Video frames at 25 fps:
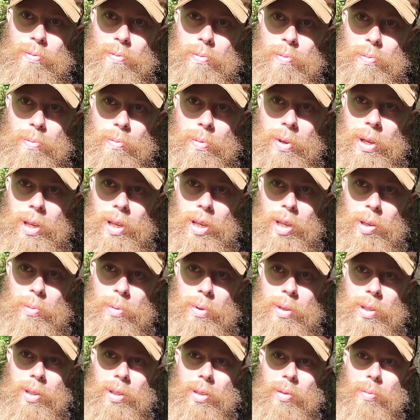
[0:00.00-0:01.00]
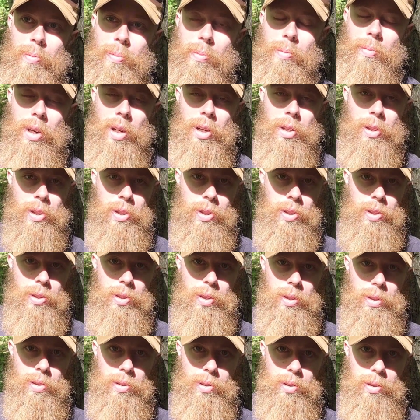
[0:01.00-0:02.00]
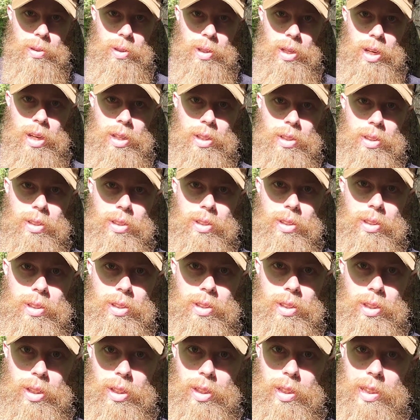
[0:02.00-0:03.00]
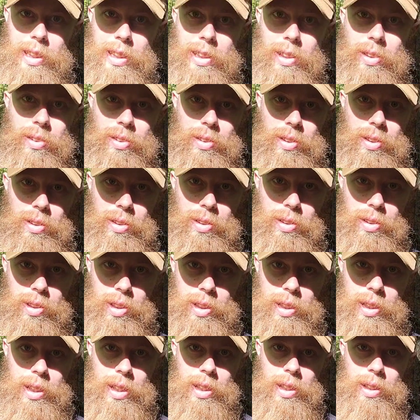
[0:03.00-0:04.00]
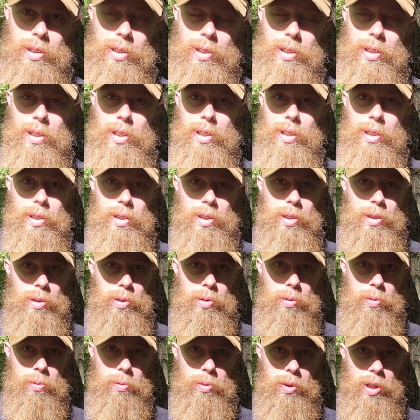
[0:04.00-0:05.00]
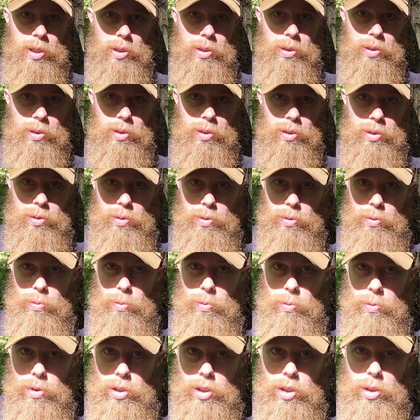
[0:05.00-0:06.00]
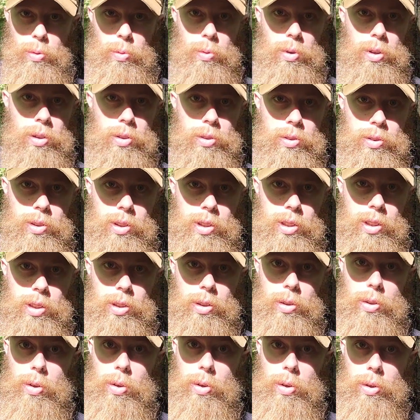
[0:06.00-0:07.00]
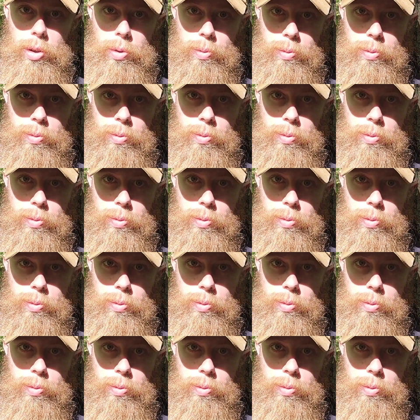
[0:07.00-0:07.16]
maybe a month at the least to get rather one of the walls done or all